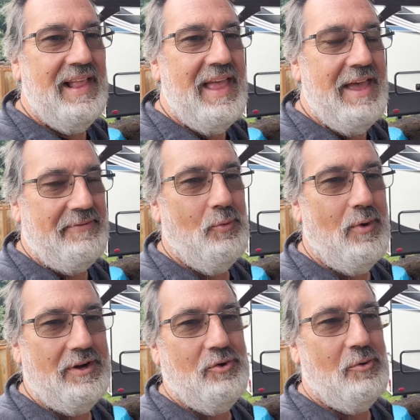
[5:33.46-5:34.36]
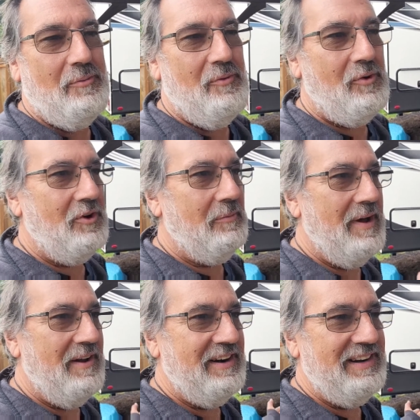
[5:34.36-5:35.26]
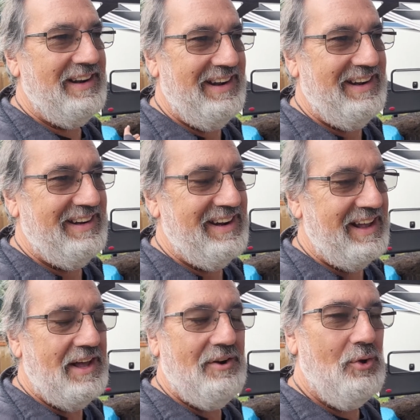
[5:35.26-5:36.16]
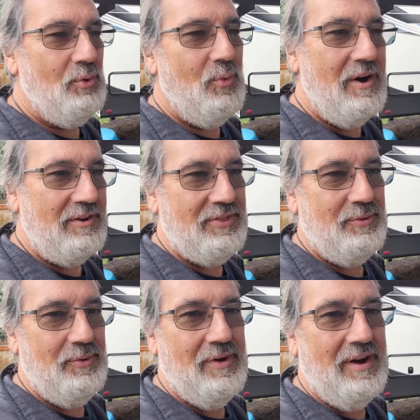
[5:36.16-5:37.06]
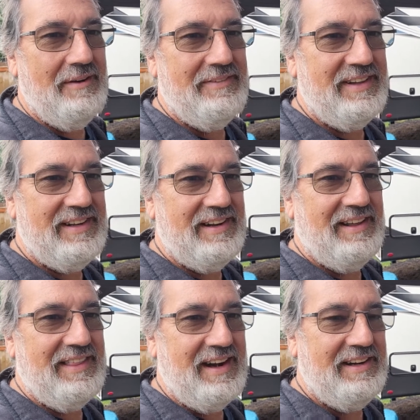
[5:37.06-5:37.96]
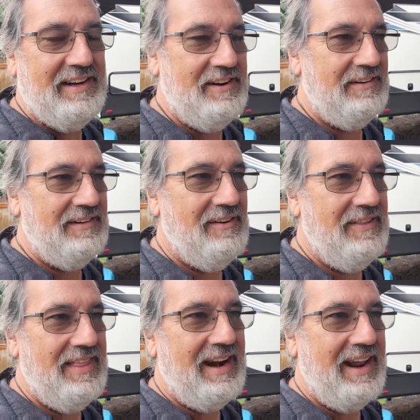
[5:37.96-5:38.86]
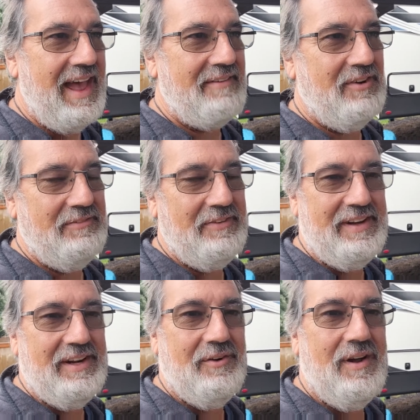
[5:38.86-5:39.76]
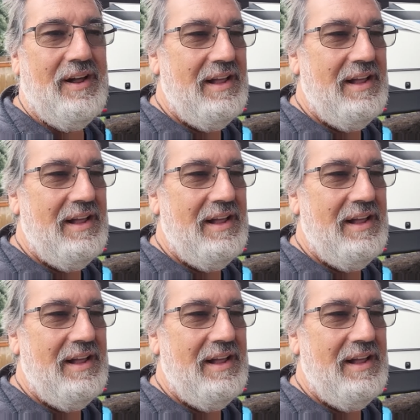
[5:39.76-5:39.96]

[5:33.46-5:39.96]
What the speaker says: if you want to know more about it, I got a whole walkthrough of it that I have on video.